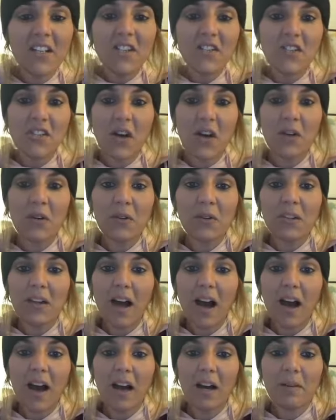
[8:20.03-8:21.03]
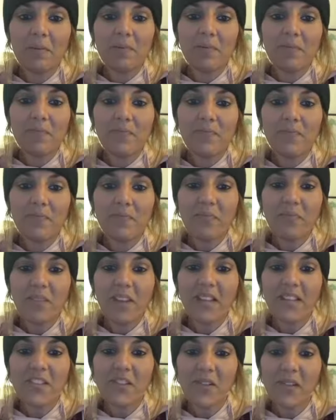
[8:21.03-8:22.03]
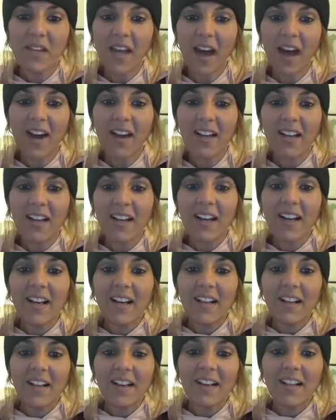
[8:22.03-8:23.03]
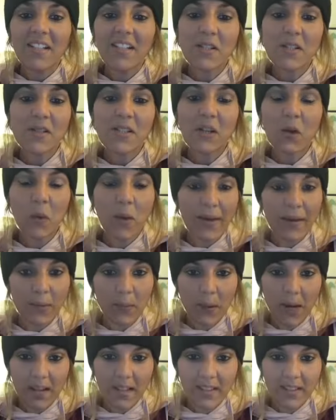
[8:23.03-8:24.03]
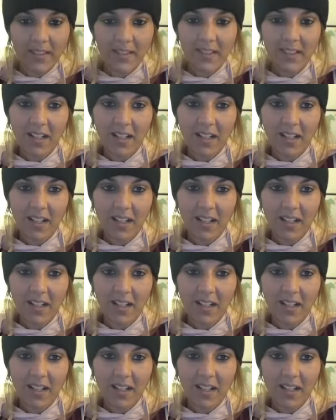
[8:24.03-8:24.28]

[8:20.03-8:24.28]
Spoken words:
So yeah, this is a quick one.